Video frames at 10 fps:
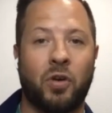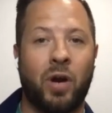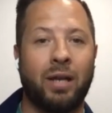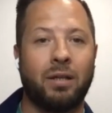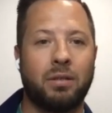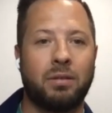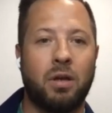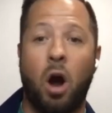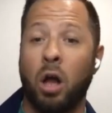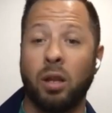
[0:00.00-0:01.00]
All right,
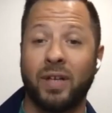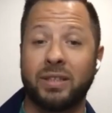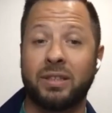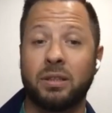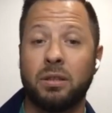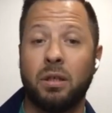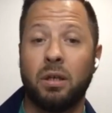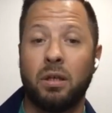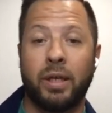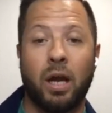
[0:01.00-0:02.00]
all of us,
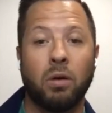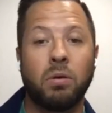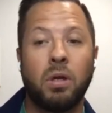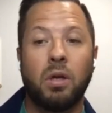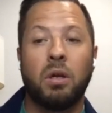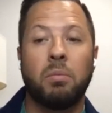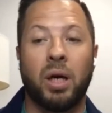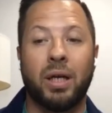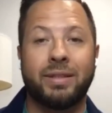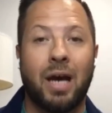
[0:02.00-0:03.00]
you know.
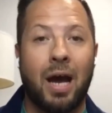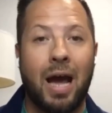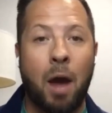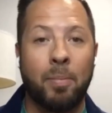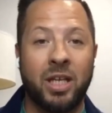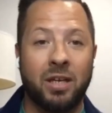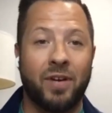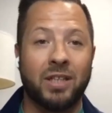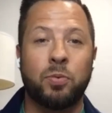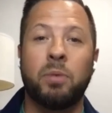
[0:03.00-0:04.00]
But uh, how many of
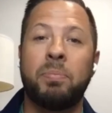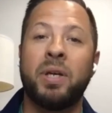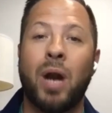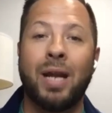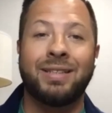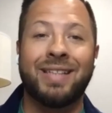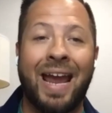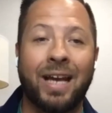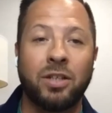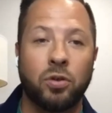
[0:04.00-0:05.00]
us would be ready to
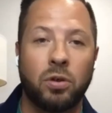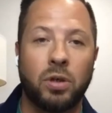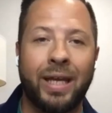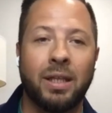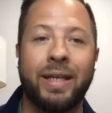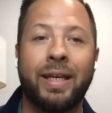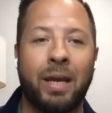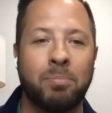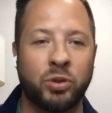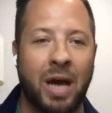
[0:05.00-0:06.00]
handle and lead
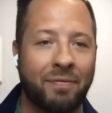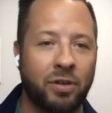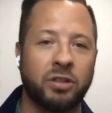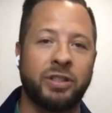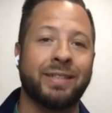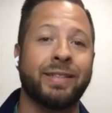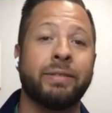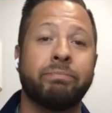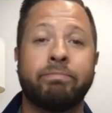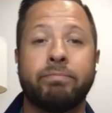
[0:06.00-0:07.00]
a Muzaffar or Jesse?